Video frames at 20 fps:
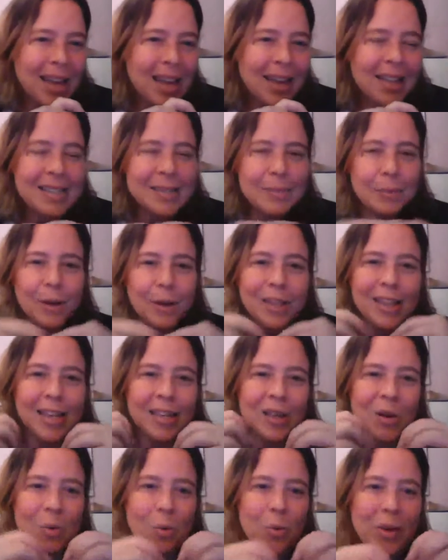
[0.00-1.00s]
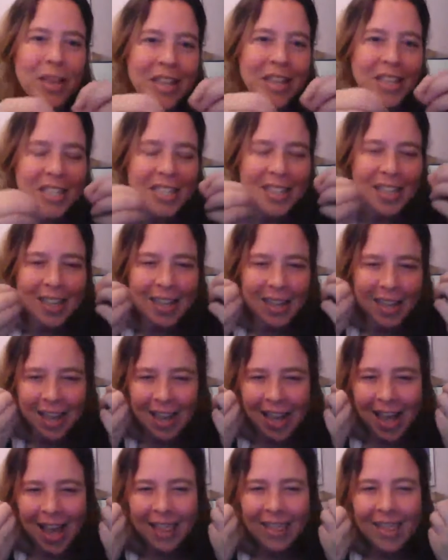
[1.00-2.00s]
And it's more like a wish than
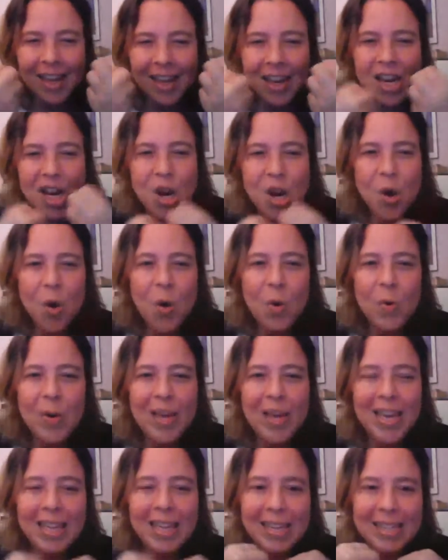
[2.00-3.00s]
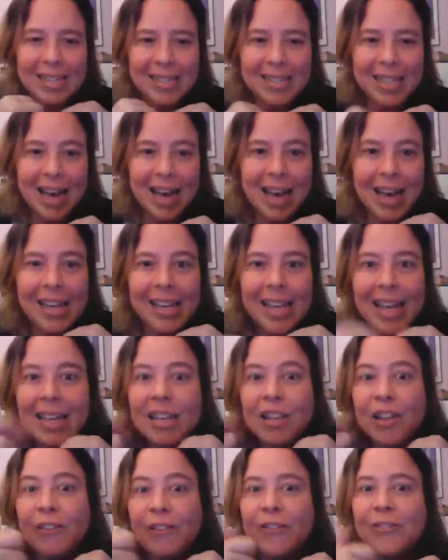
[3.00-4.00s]
a knowing inside.
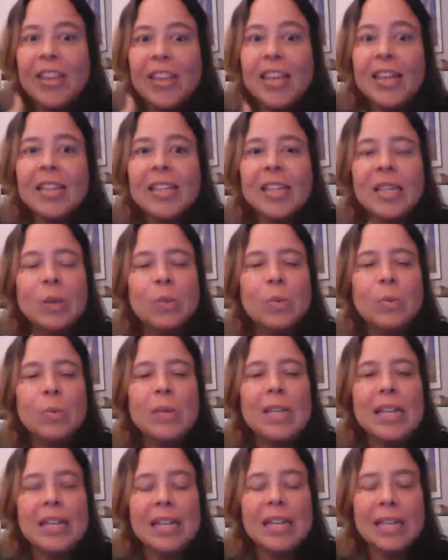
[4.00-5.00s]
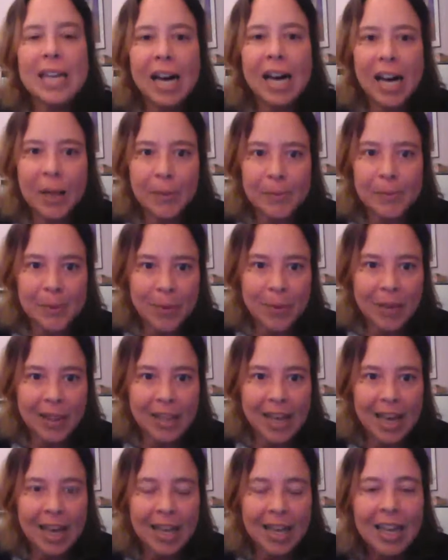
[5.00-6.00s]
And the feeling really helps with
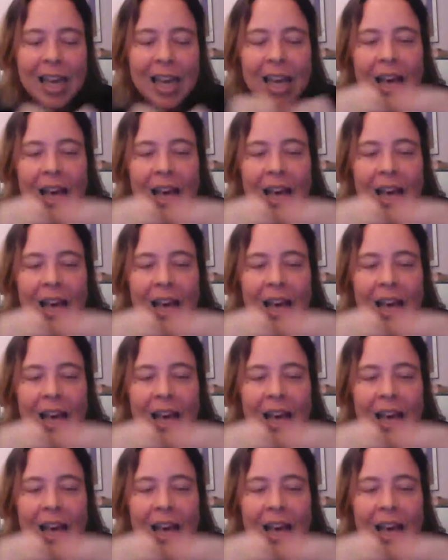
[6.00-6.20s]
that.